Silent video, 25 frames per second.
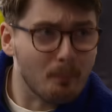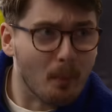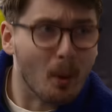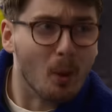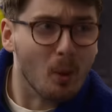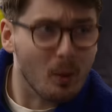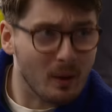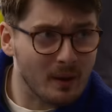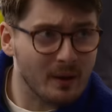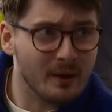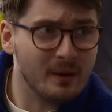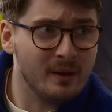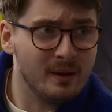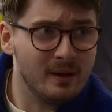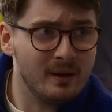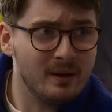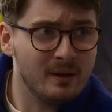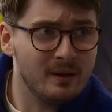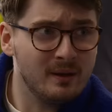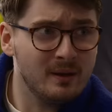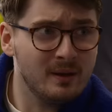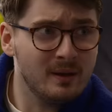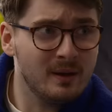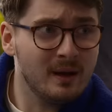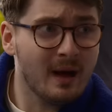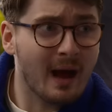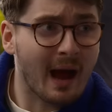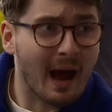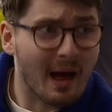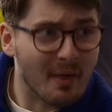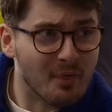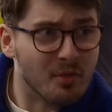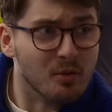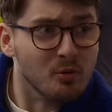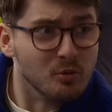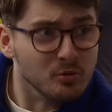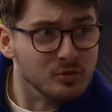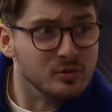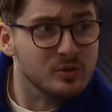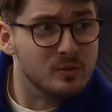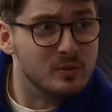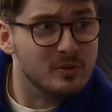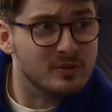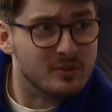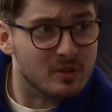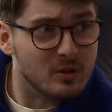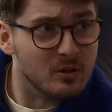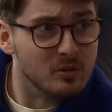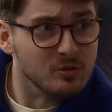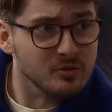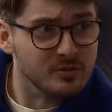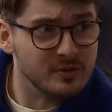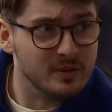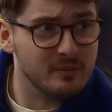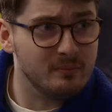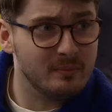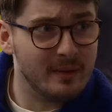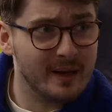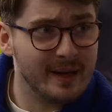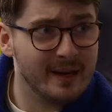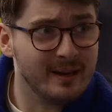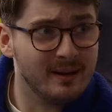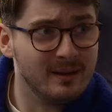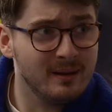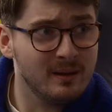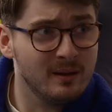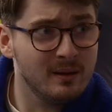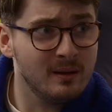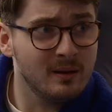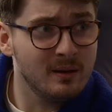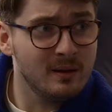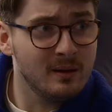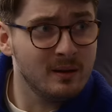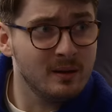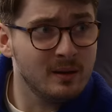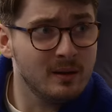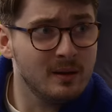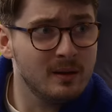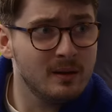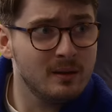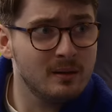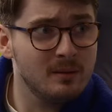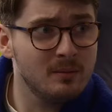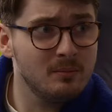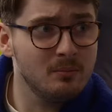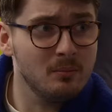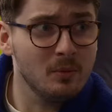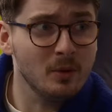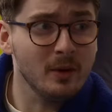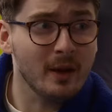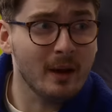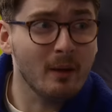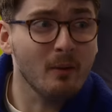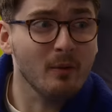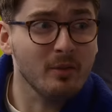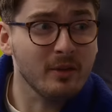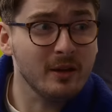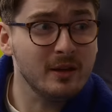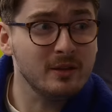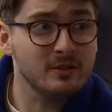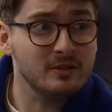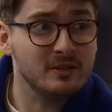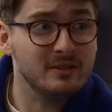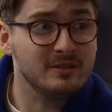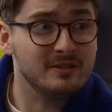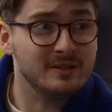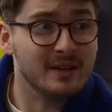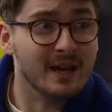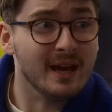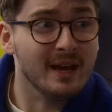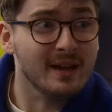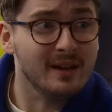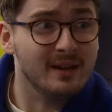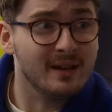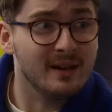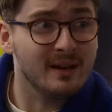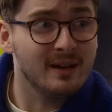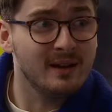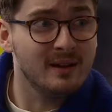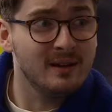Bolton. I thought she was ghosting me. Now I think she's dead.